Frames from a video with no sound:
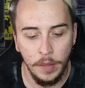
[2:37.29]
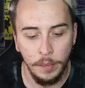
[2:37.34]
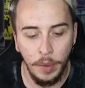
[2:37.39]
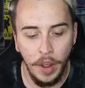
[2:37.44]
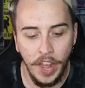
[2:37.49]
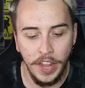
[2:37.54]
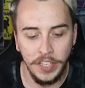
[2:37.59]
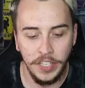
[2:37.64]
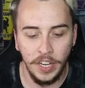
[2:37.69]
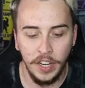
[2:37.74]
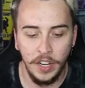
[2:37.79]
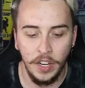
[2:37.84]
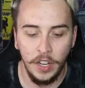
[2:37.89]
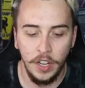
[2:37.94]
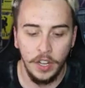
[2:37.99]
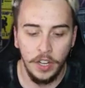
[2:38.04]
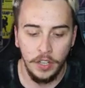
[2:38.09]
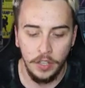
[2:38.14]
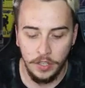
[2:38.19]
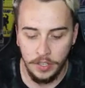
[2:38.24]
but
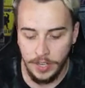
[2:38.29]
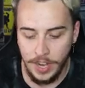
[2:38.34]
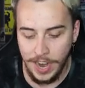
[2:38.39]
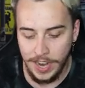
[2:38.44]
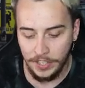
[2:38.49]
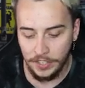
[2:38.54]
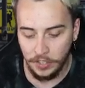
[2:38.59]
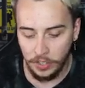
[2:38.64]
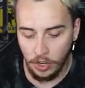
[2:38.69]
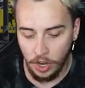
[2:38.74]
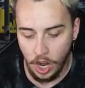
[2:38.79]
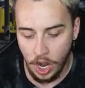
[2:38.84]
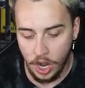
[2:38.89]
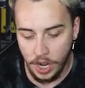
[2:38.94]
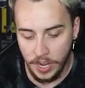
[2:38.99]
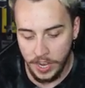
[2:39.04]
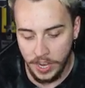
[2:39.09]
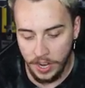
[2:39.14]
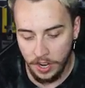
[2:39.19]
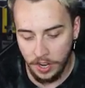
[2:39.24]
nice little
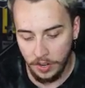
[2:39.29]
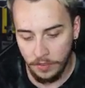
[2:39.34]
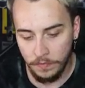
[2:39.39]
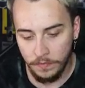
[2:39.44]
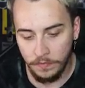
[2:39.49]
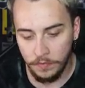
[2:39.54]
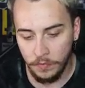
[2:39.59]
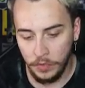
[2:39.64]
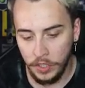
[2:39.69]
art here.